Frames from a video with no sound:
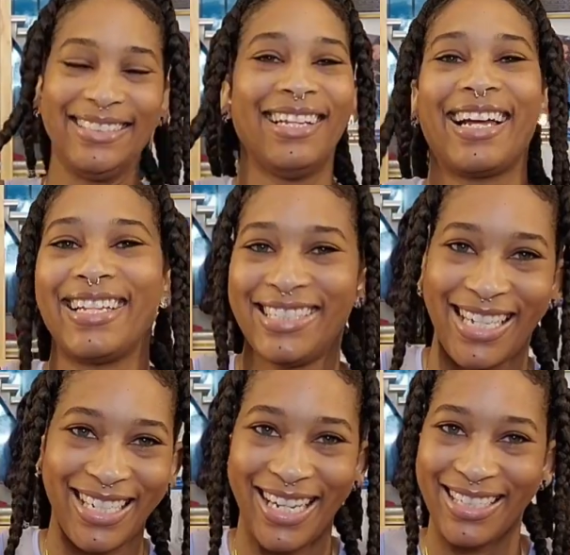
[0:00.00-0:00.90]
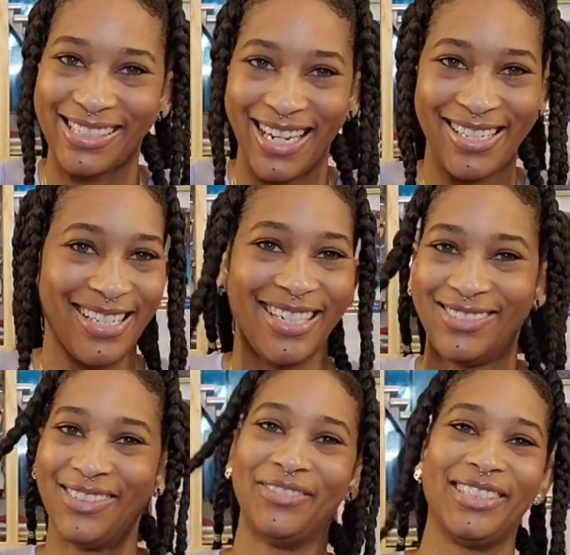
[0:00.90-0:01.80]
I got this at the kitty section. I
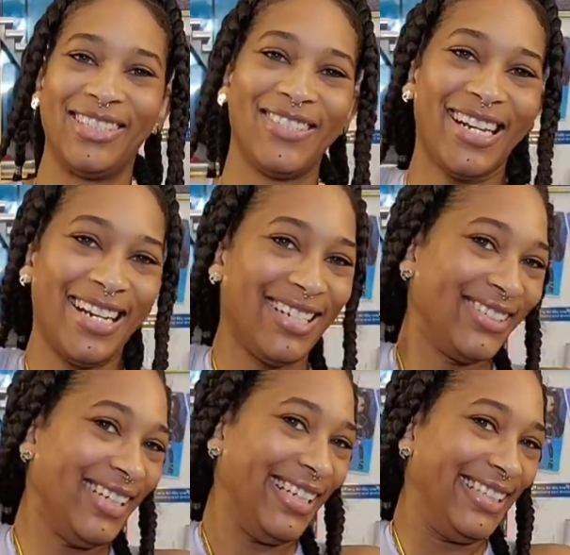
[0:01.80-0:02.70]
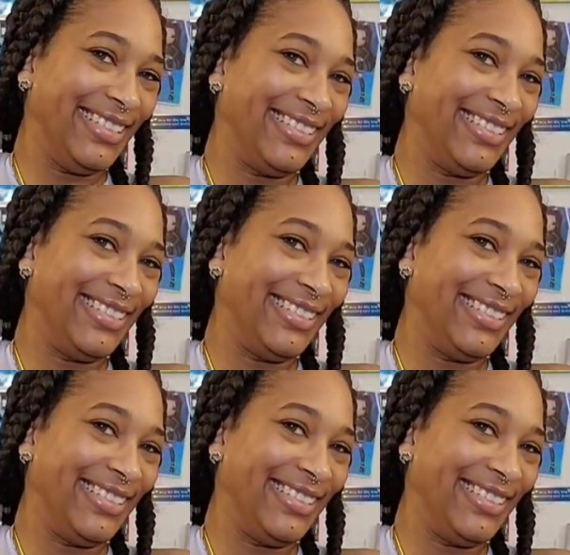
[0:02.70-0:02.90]
don't know if I told y'all that already.